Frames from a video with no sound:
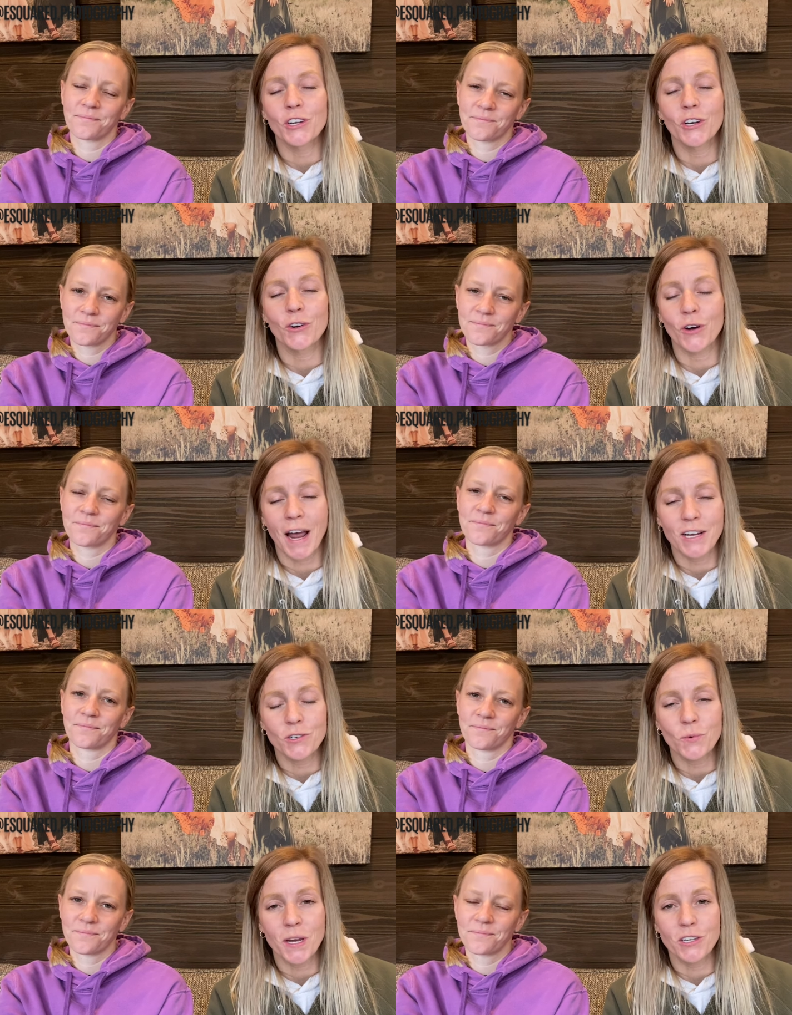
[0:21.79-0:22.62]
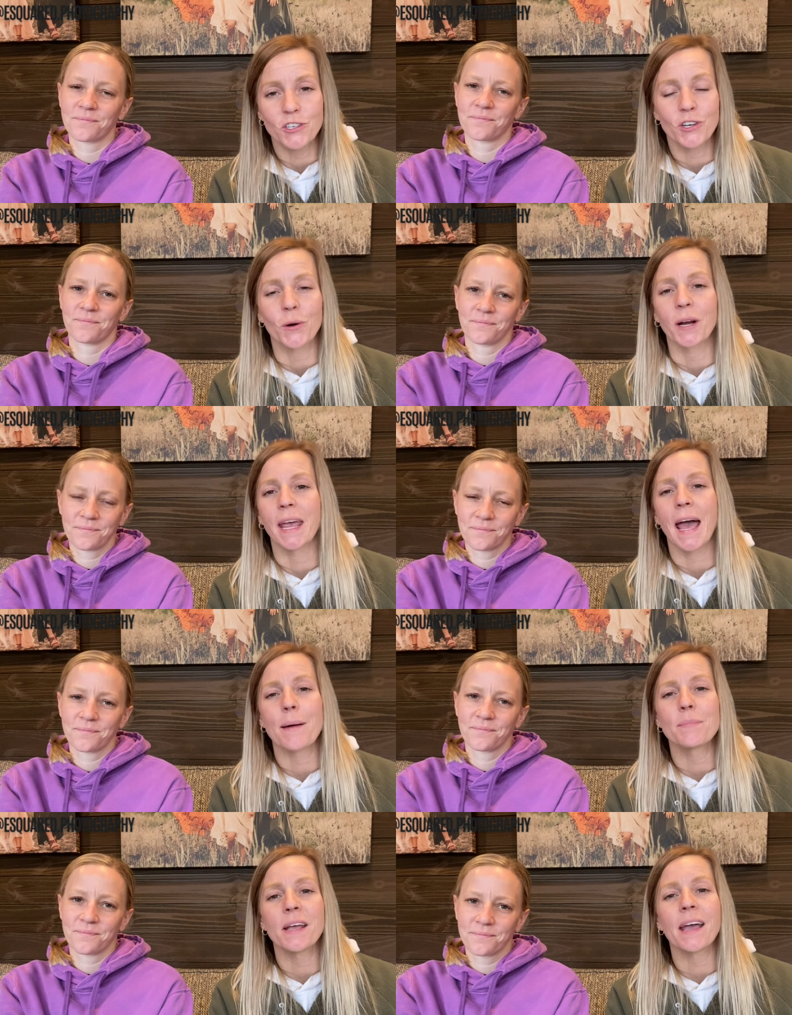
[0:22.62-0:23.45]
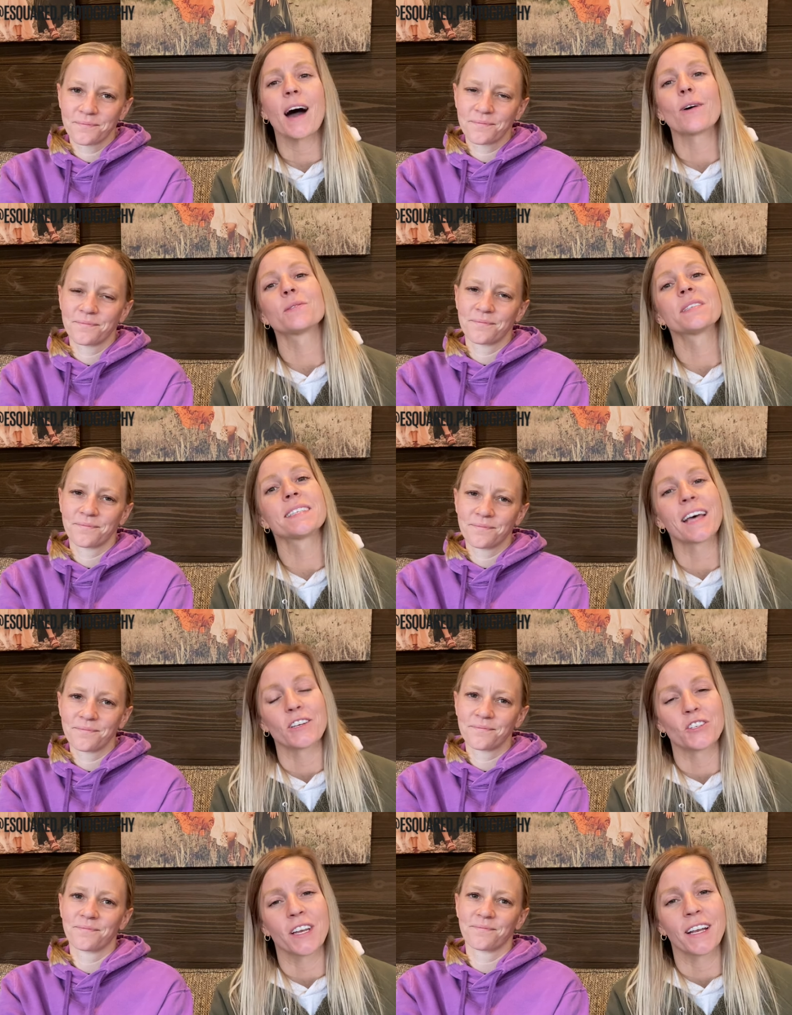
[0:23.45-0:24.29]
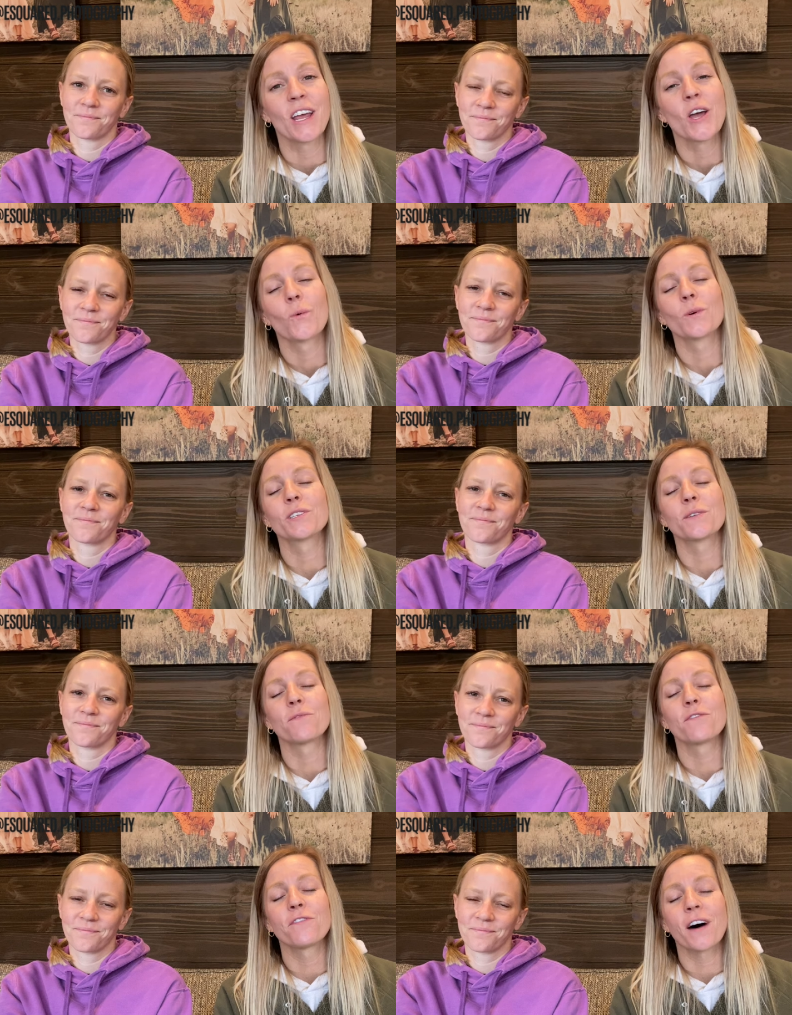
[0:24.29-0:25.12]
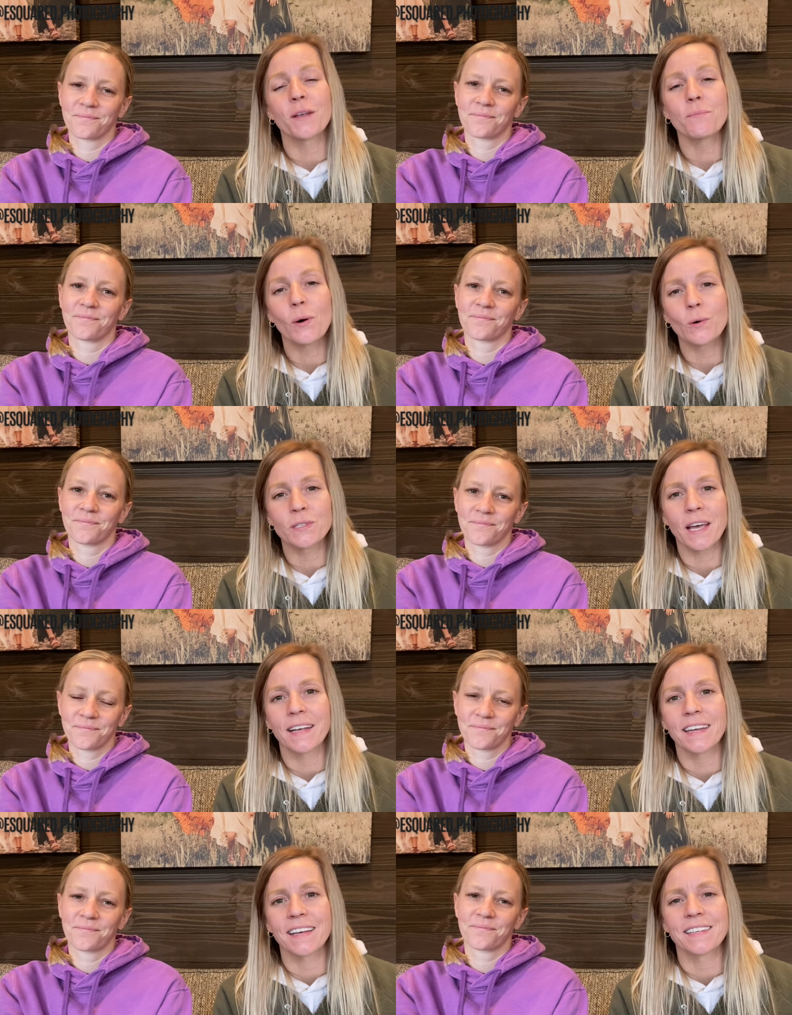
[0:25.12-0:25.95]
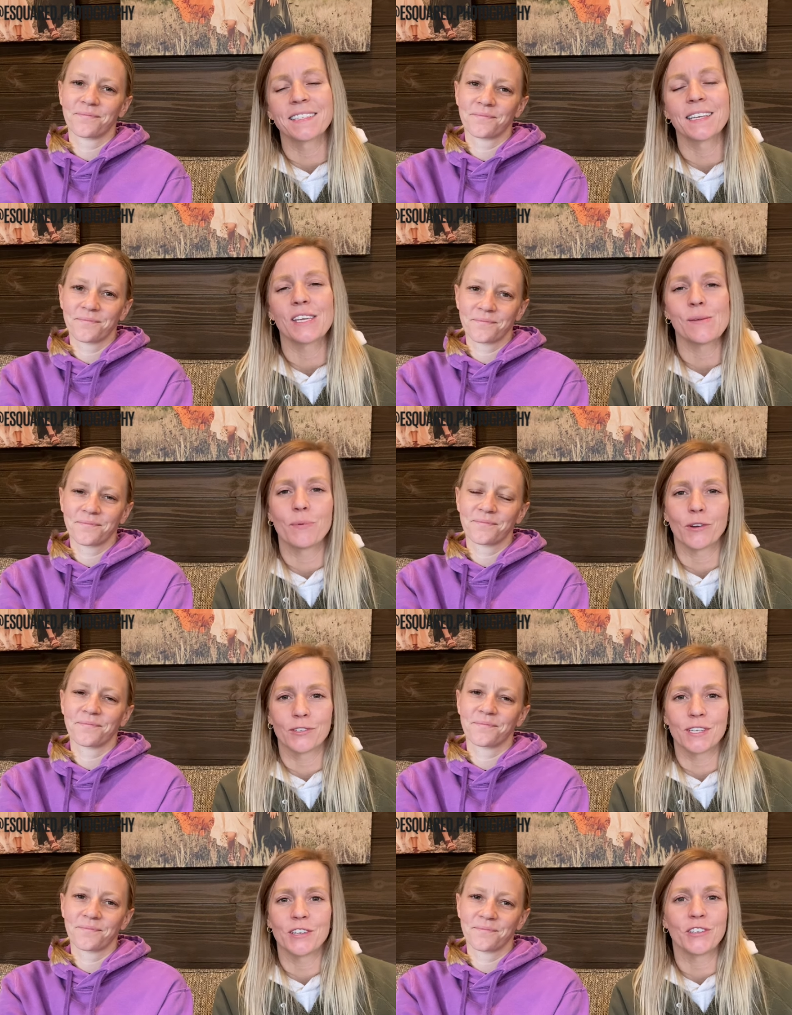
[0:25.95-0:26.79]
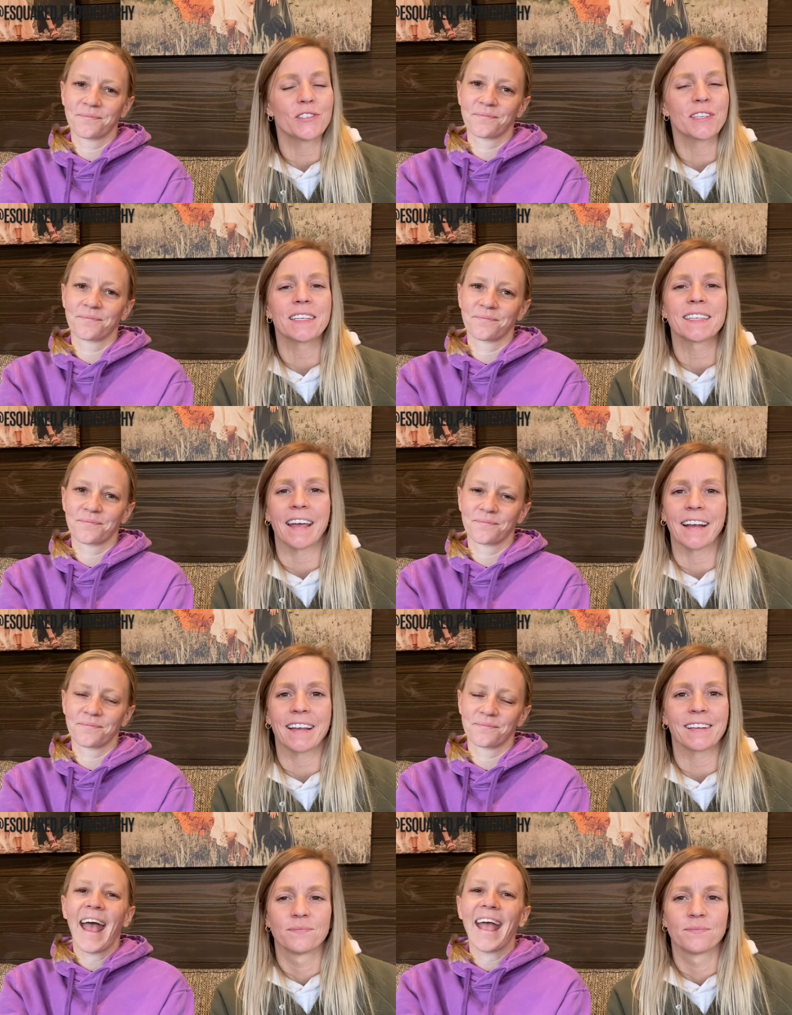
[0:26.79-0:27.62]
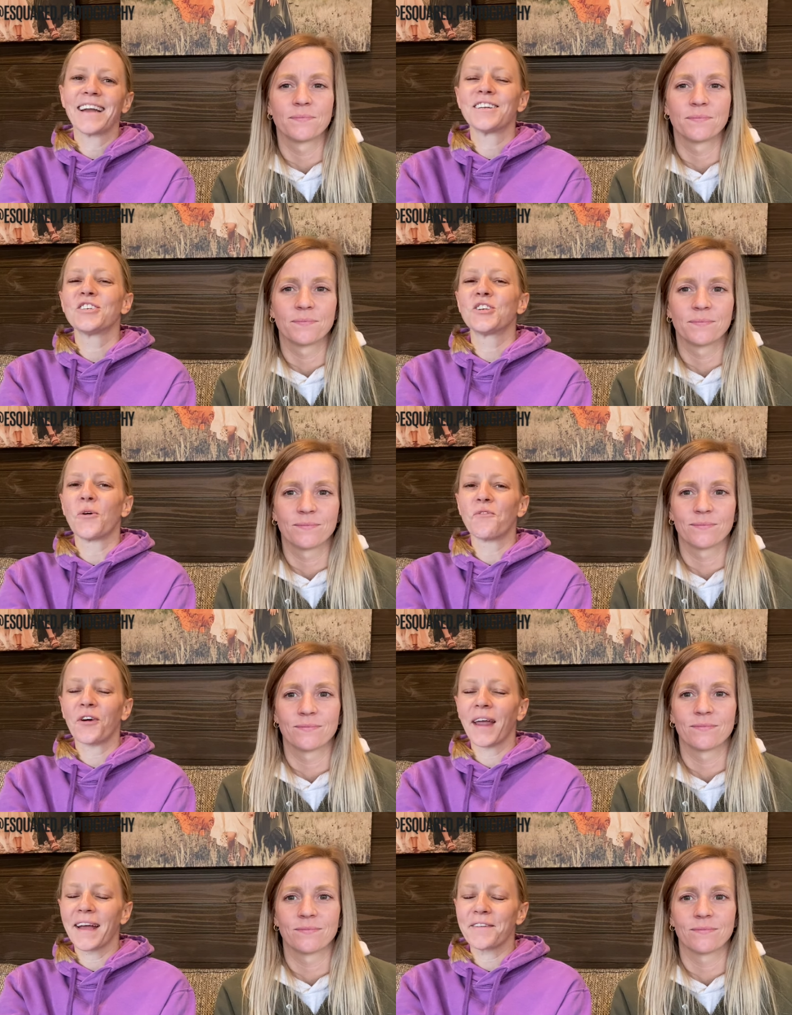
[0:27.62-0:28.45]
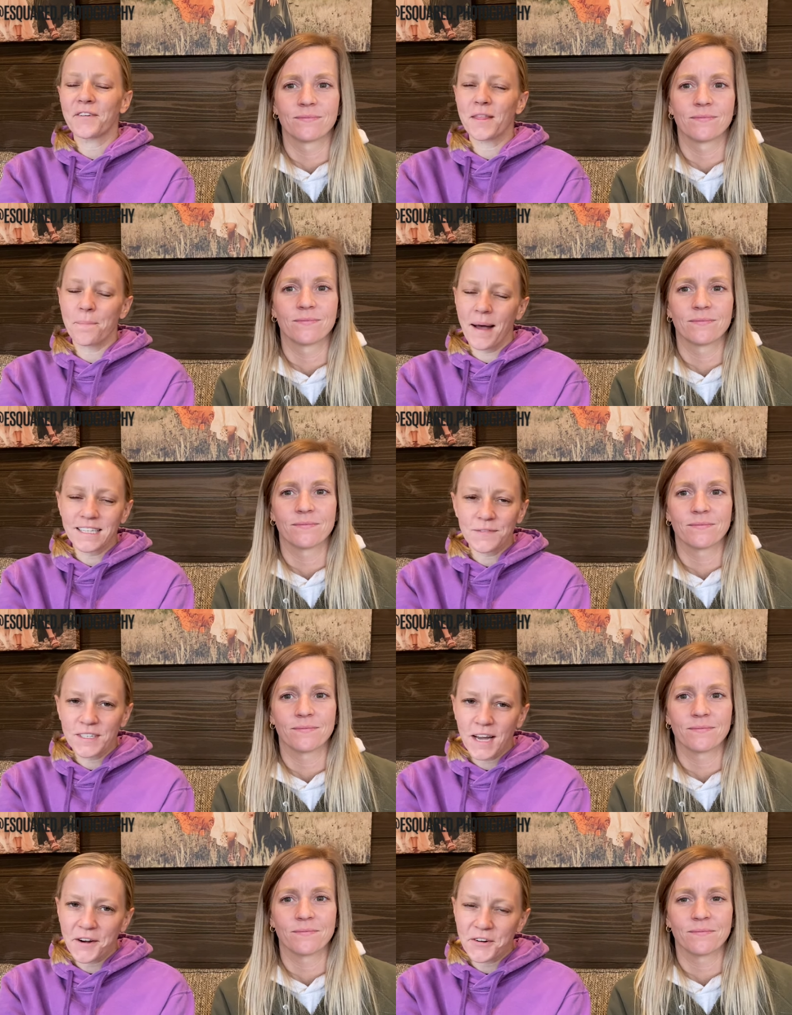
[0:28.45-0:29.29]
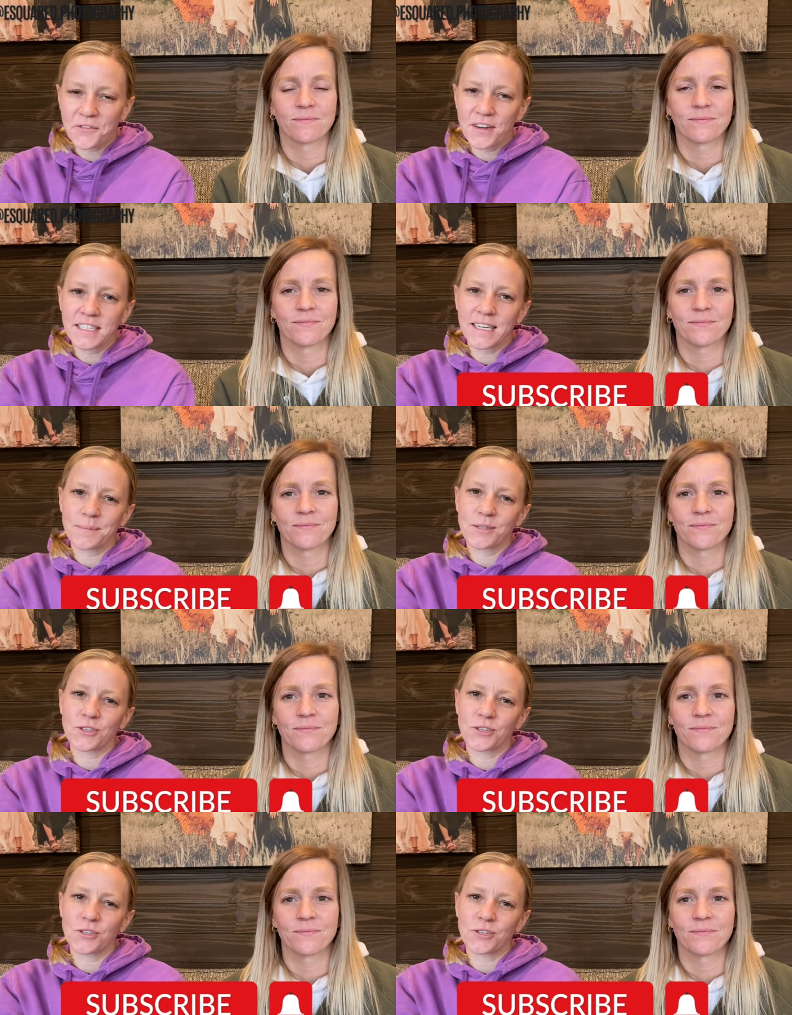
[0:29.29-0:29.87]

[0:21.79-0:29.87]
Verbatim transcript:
Speaker 1: your graduation or cap and gown session with some fun pose ideas to keep your seniors excited.
Speaker 2: And don't forget, for the best photography tips